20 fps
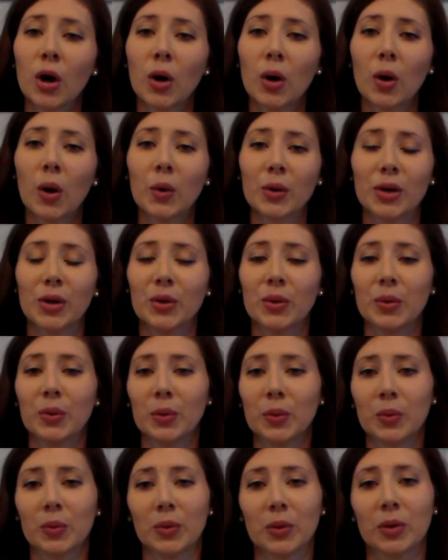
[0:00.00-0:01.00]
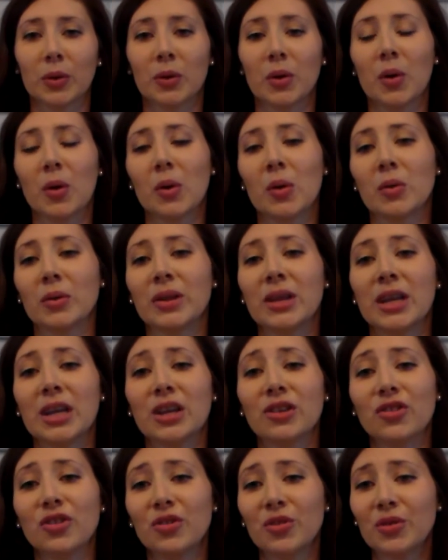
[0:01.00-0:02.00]
Oh, you were old
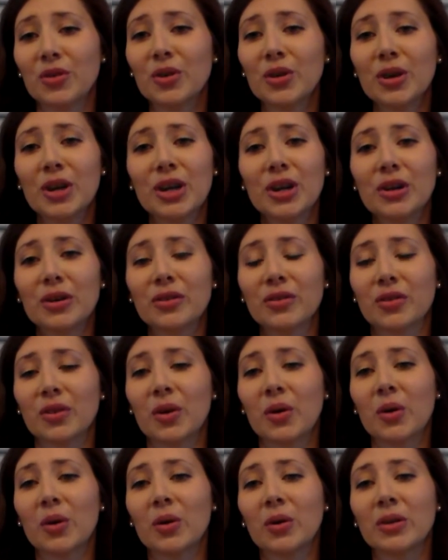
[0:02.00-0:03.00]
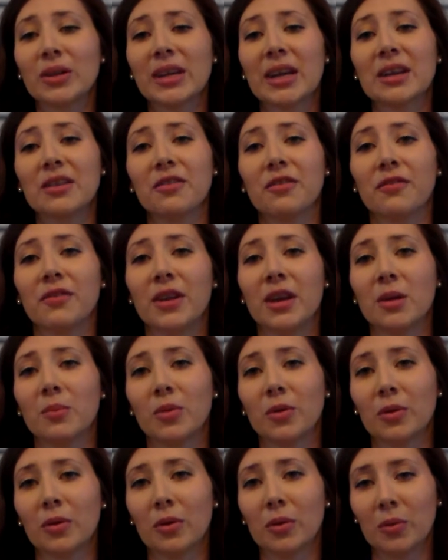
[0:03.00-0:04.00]
two years old and
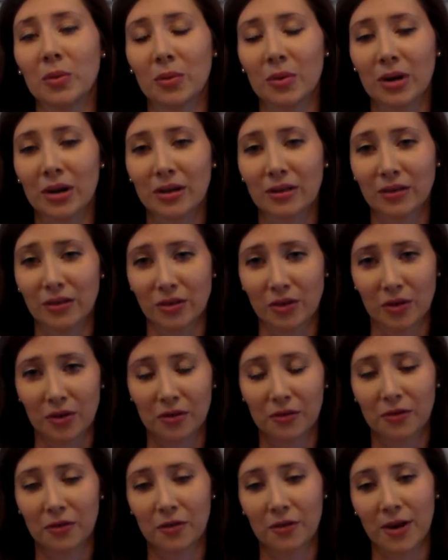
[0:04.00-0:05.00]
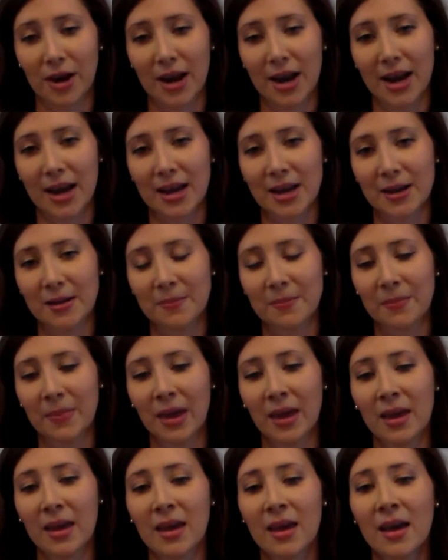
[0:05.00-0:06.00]
feeble was your
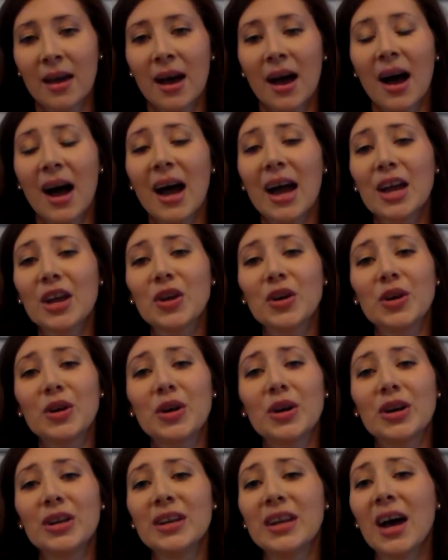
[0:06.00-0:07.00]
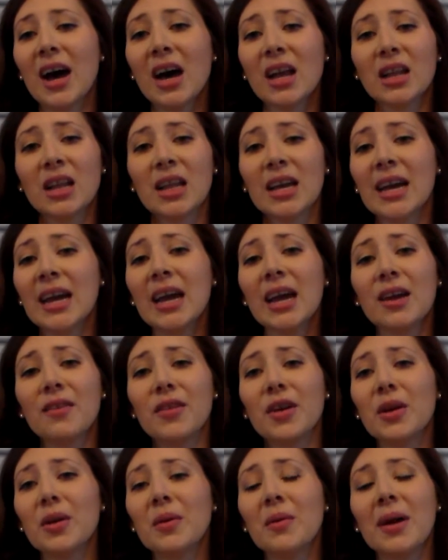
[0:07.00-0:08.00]
frame. I could not
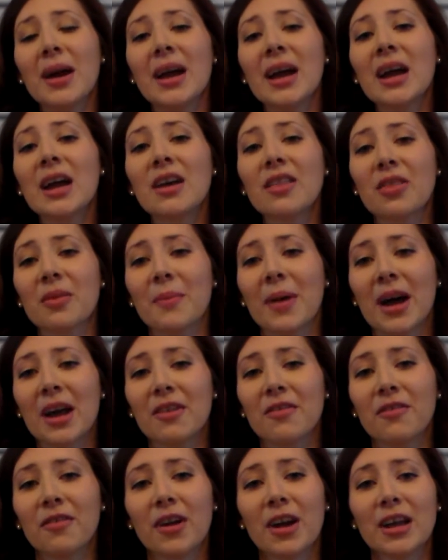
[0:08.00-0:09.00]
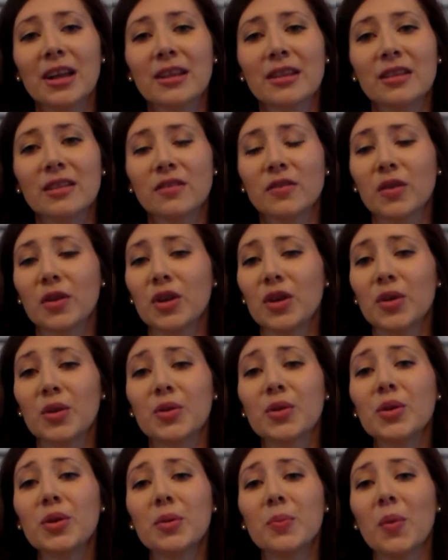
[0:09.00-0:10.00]
leave you with my friends, for
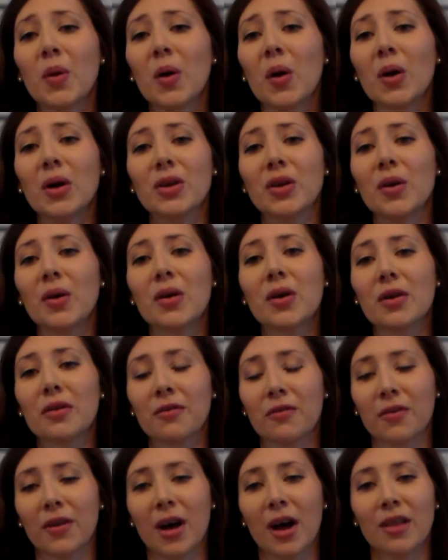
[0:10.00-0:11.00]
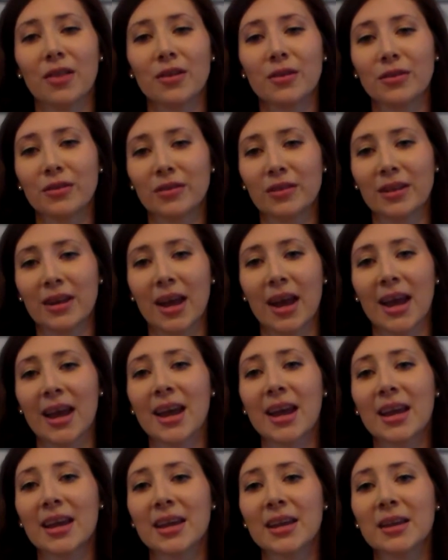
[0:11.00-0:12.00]
you bore your father's
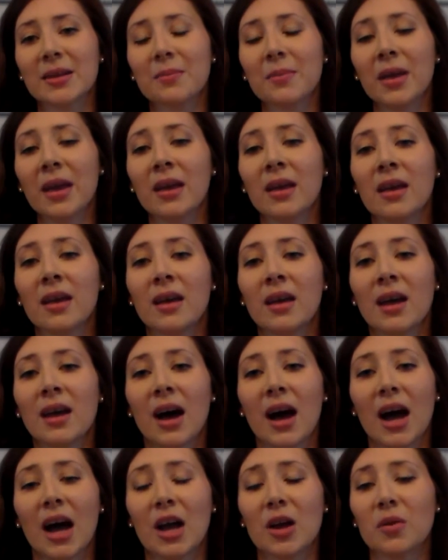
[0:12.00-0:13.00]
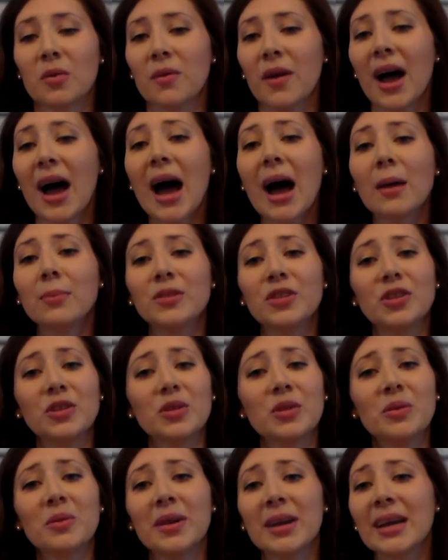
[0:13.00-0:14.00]
name. I wrapped
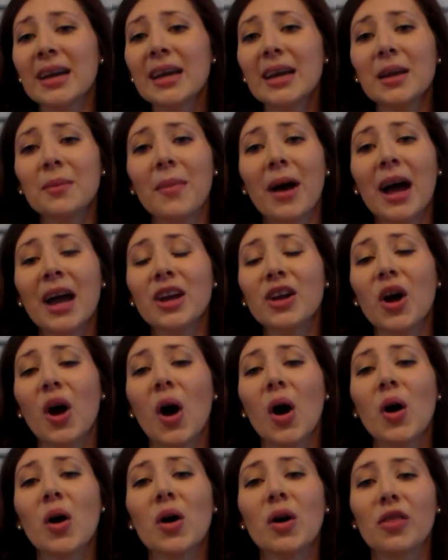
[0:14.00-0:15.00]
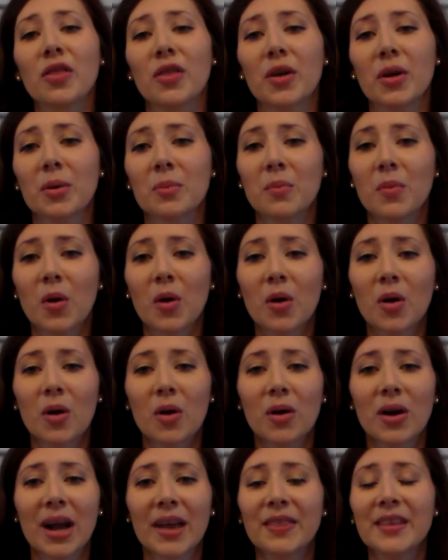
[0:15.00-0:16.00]
you in my cóta
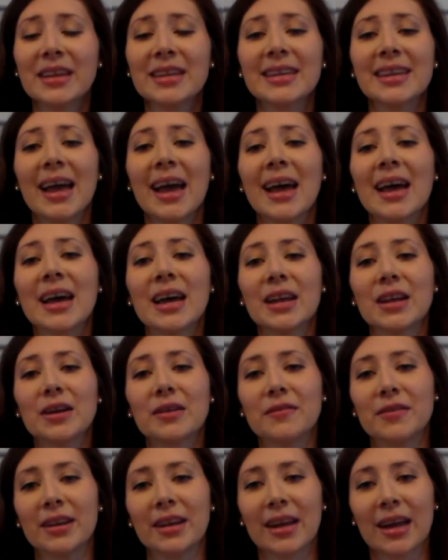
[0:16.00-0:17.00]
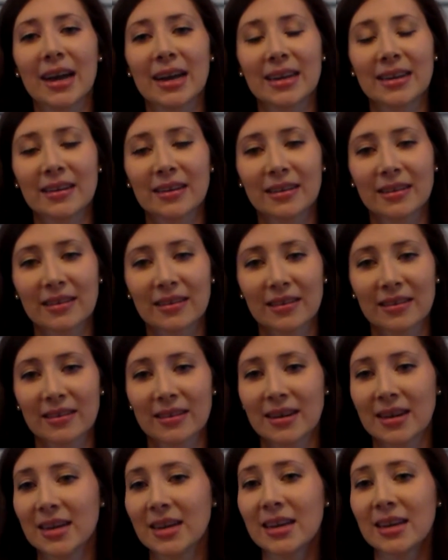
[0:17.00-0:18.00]
mór at the dead of night
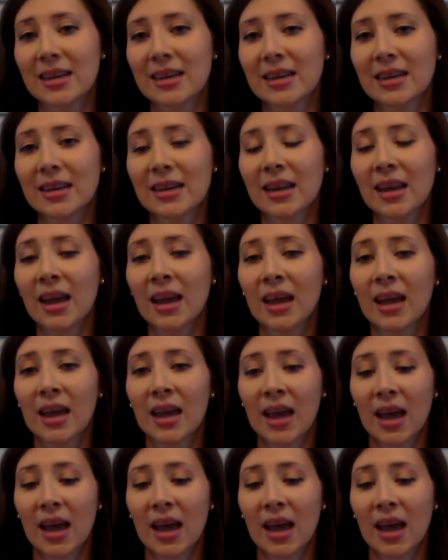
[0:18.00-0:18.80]
unseen.